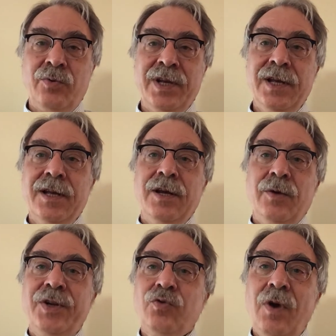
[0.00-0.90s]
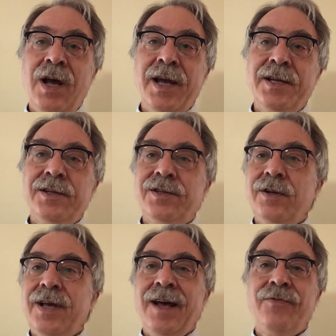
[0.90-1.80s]
We, we try
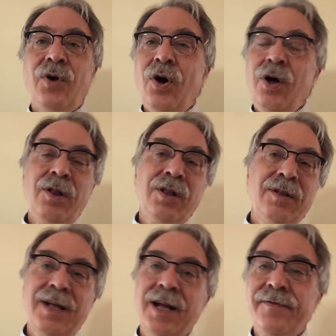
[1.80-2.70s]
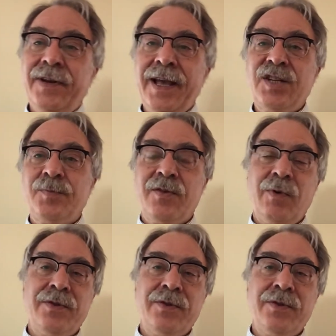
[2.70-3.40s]
to have all kinds of engagements,